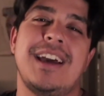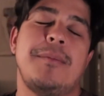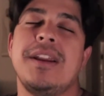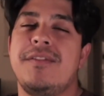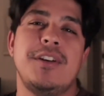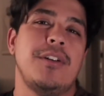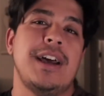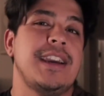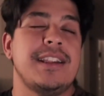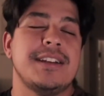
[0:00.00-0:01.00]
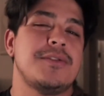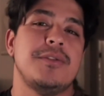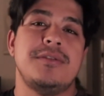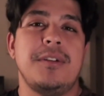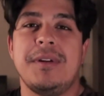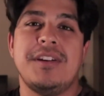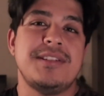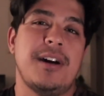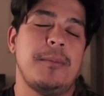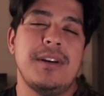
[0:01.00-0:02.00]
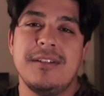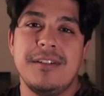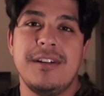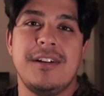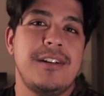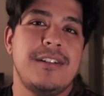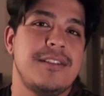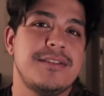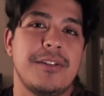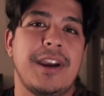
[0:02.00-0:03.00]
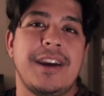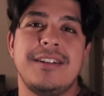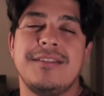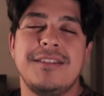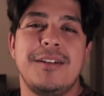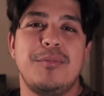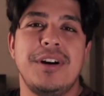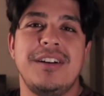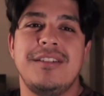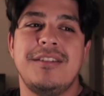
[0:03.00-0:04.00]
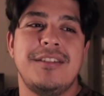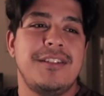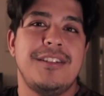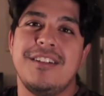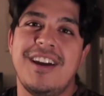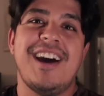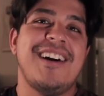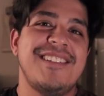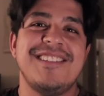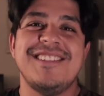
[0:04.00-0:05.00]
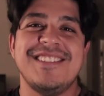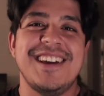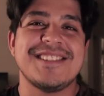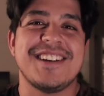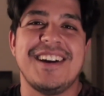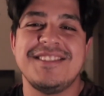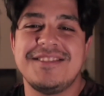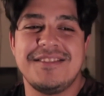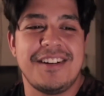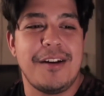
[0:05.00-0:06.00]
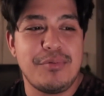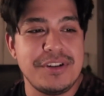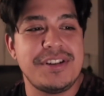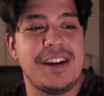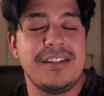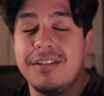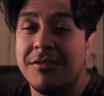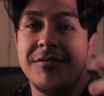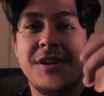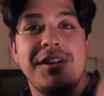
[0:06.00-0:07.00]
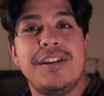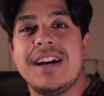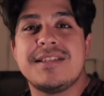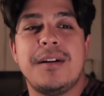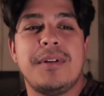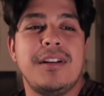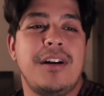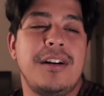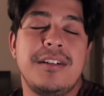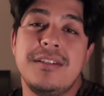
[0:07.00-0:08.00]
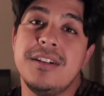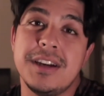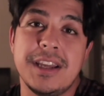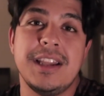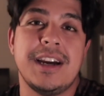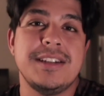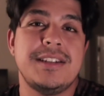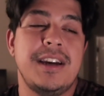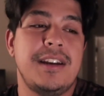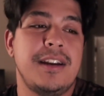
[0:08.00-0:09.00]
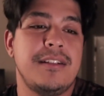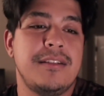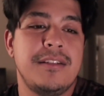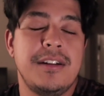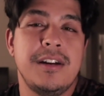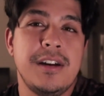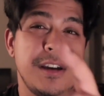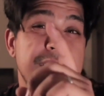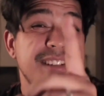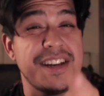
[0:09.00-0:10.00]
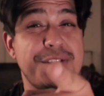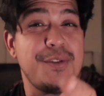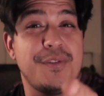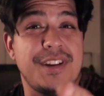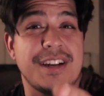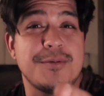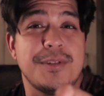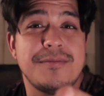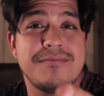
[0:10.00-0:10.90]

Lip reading: I mean, if you don't like it, that's cool too. I mean, you could tell me, it's okay. But yeah, thanks guys. I appreciate, you guys coming along again, like I said, and stay tuned for the next one.